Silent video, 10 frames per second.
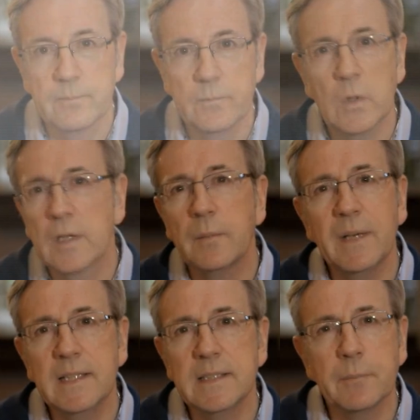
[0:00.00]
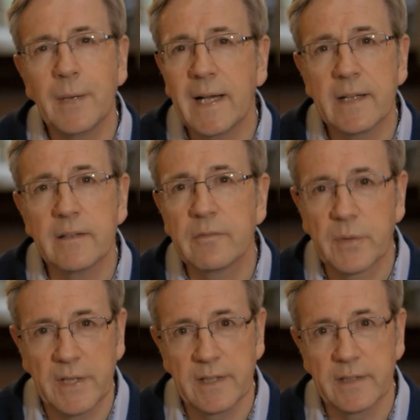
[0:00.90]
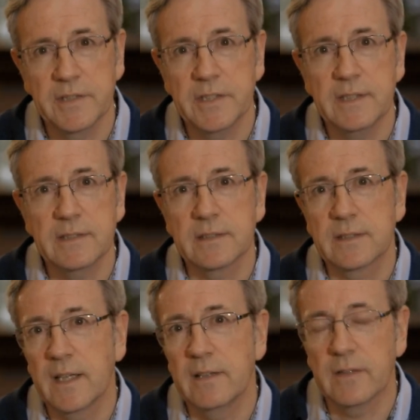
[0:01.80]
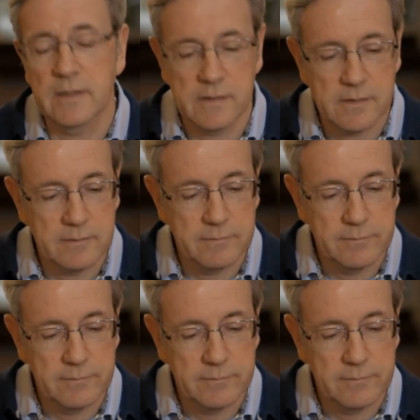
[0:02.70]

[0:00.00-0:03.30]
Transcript: What an amazing pattern of prayer that Jesus gave us.